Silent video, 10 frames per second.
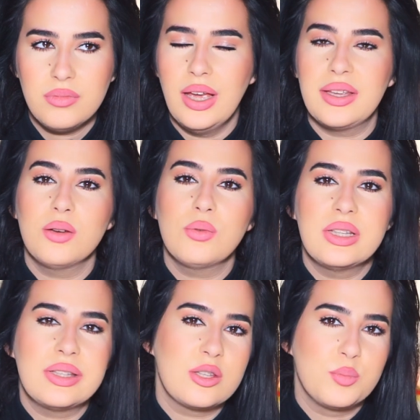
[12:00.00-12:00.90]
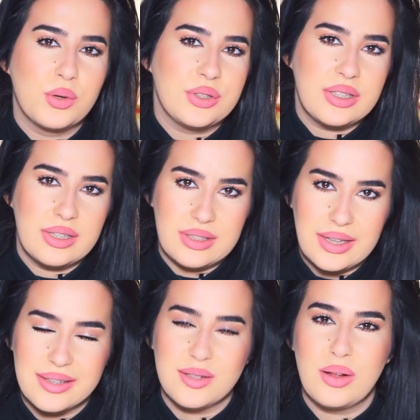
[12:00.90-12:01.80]
I can't really say sporty because it
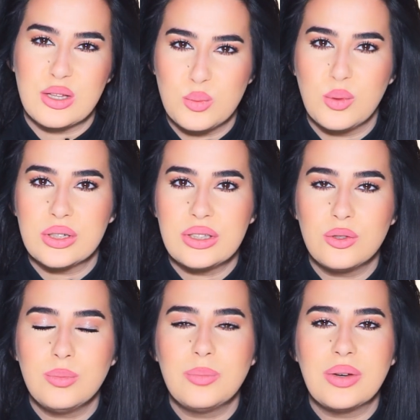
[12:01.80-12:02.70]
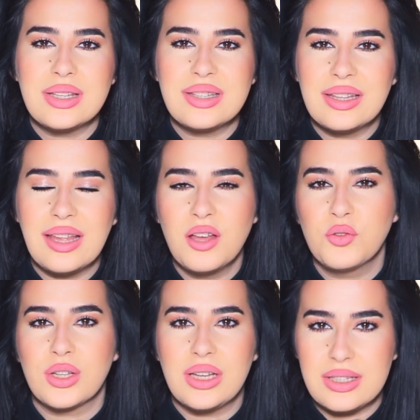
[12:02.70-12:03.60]
doesn't smell sporty to me, but it's that
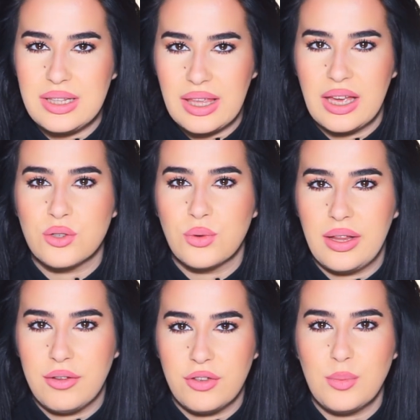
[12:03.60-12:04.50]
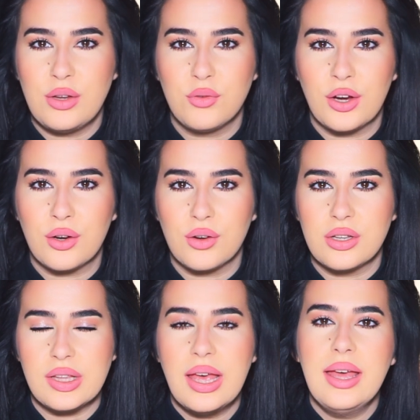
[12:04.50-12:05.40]
effortlessly casual and feminine
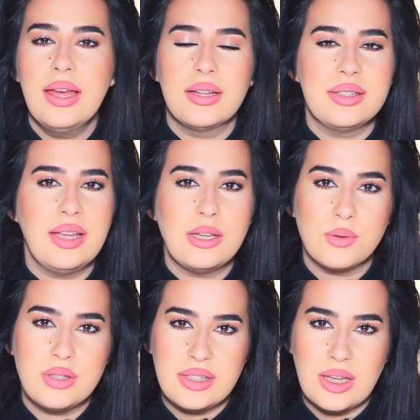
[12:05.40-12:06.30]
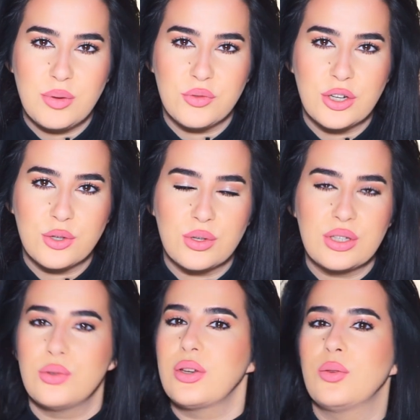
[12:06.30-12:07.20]
fragrance, day-to-day type of
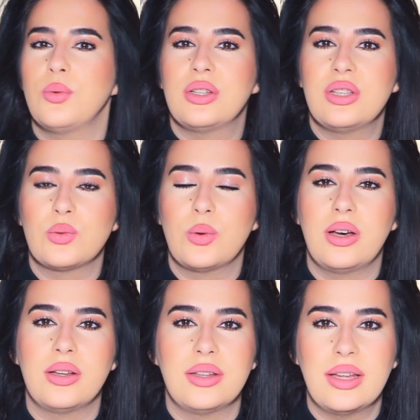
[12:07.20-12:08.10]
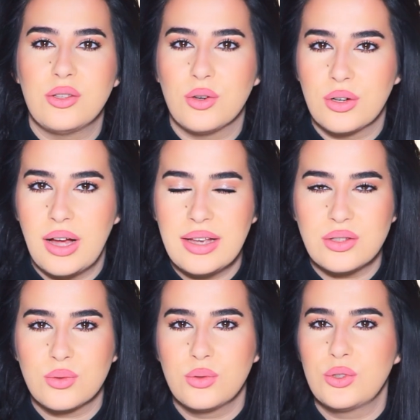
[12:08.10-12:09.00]
fragrance. You can wear this one at your high
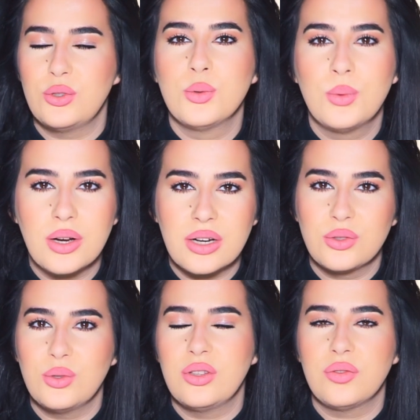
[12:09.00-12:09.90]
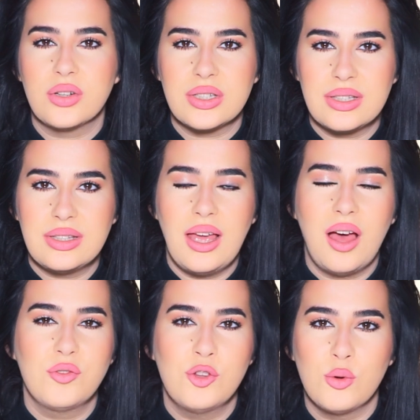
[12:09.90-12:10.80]
school, to work, to university,
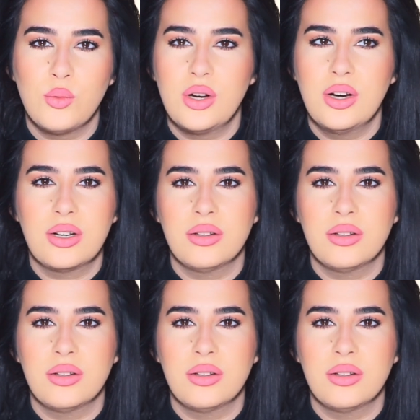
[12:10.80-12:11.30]
after work,